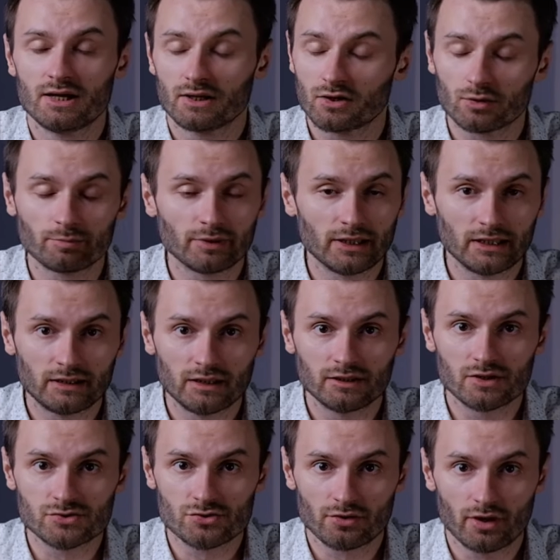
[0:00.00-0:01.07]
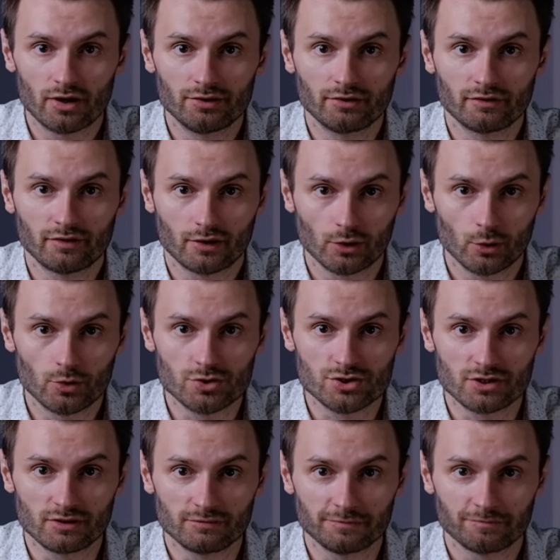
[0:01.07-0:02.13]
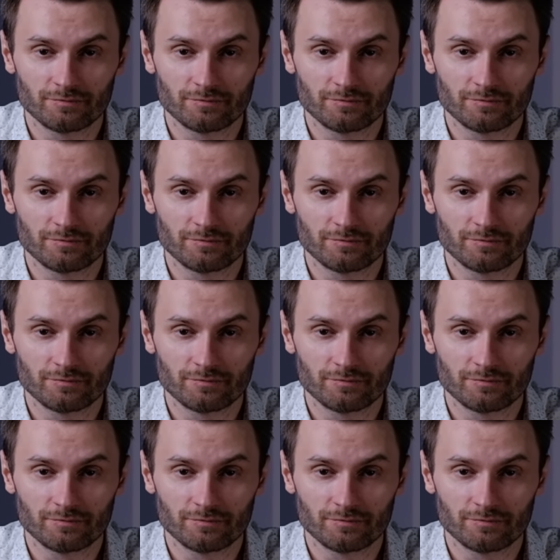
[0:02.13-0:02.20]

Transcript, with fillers: completely disregarding the clergy.